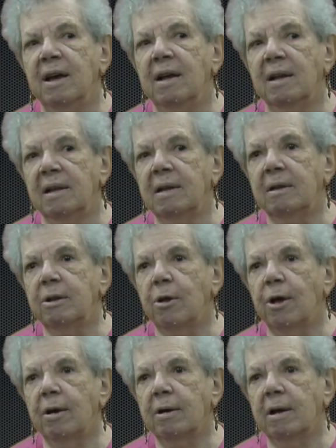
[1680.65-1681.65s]
little
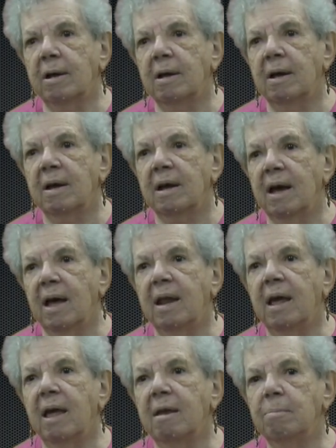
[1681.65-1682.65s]
dog got
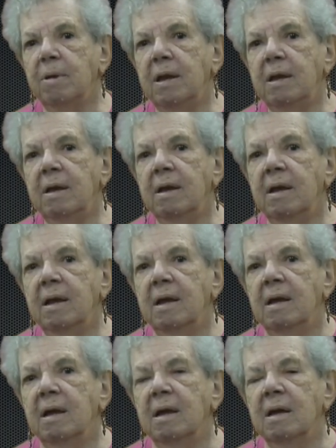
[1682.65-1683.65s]
at me,
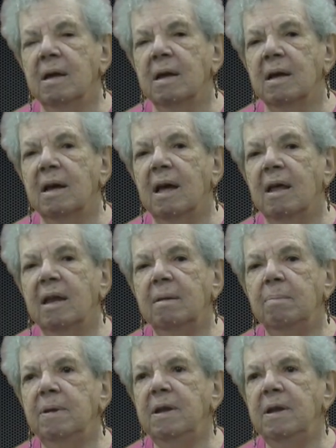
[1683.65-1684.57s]
got me